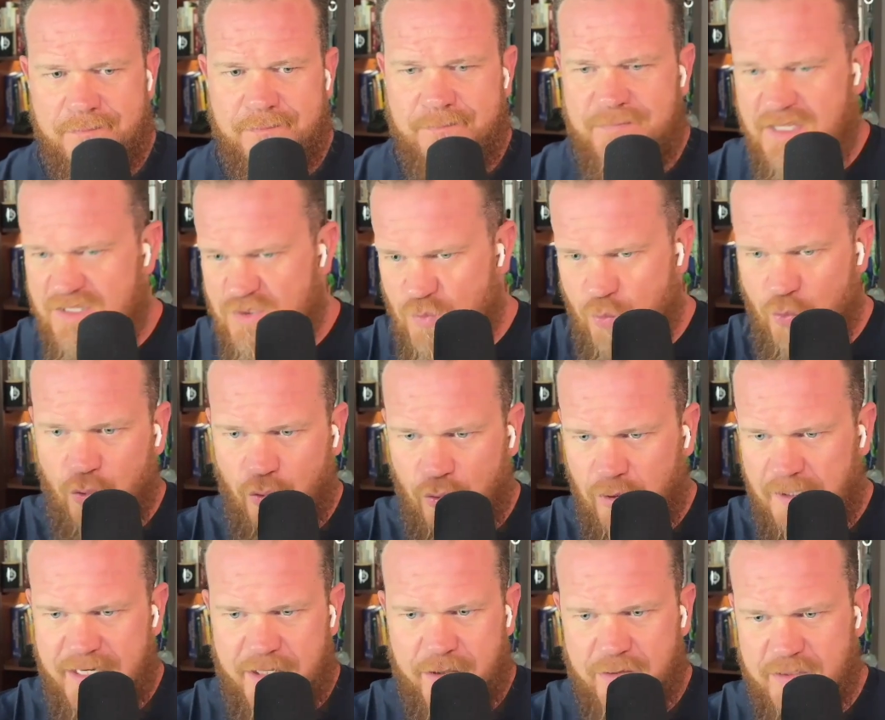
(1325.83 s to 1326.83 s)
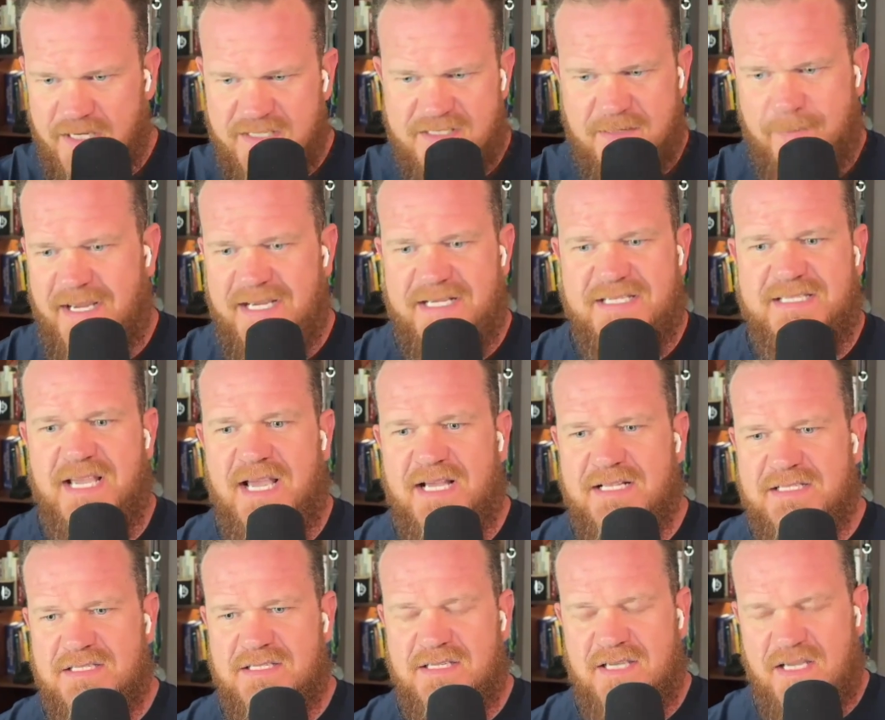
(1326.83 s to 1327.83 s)
this rule here doesn't make
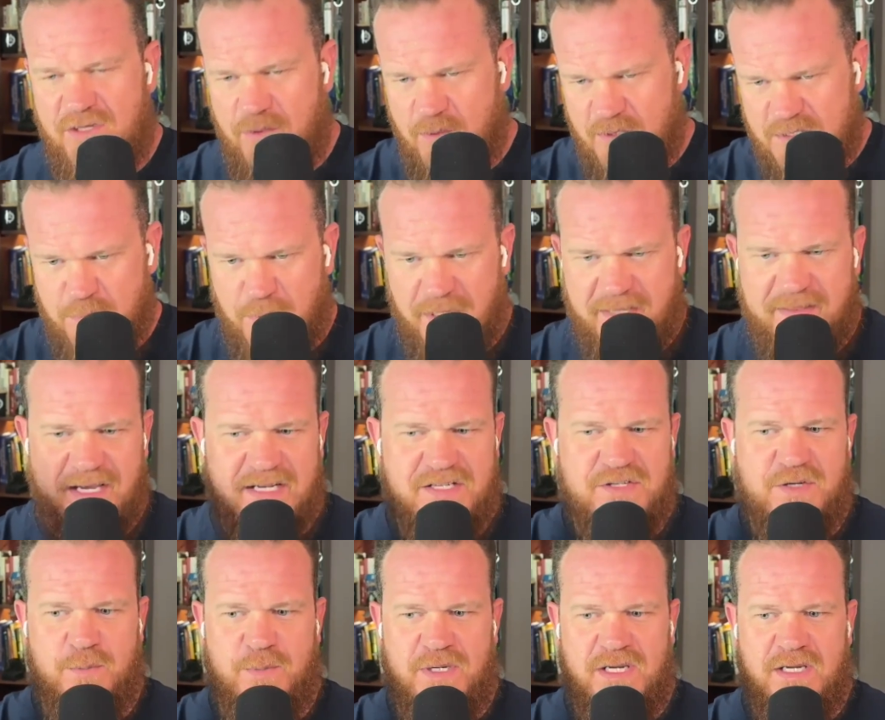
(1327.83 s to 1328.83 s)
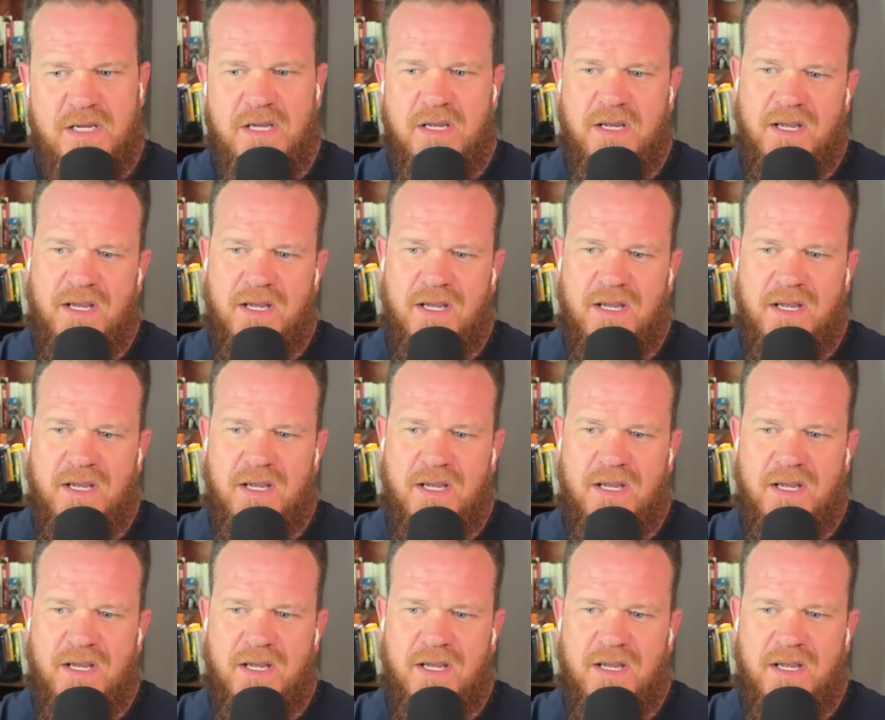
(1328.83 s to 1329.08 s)
sense. Can you explain that to me?